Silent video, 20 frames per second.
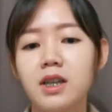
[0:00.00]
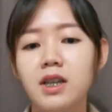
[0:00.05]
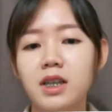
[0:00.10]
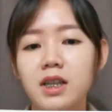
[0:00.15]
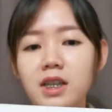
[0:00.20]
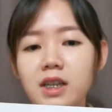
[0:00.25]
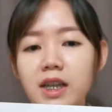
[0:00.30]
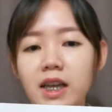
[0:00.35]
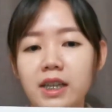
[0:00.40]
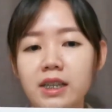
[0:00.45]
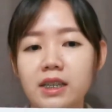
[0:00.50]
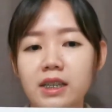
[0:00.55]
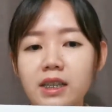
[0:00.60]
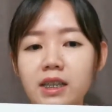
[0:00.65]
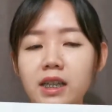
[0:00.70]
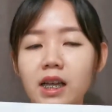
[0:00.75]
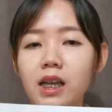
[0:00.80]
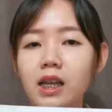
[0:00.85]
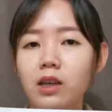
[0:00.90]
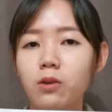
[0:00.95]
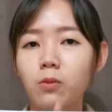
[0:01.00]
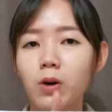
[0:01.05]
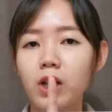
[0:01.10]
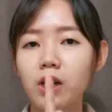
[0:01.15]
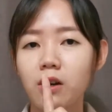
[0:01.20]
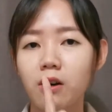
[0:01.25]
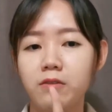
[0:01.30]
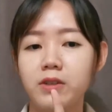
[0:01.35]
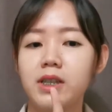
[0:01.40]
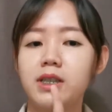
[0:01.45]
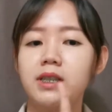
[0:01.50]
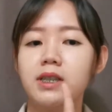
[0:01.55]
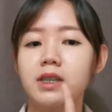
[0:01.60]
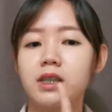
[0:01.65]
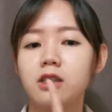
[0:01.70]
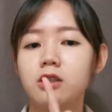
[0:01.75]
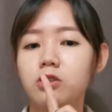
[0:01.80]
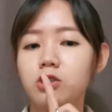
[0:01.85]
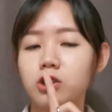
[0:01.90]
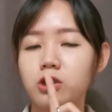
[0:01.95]
you can see that one of the
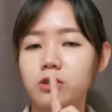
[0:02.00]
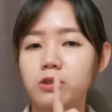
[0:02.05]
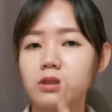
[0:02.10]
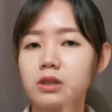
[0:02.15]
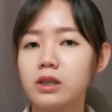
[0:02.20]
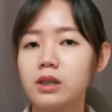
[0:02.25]
scenes shows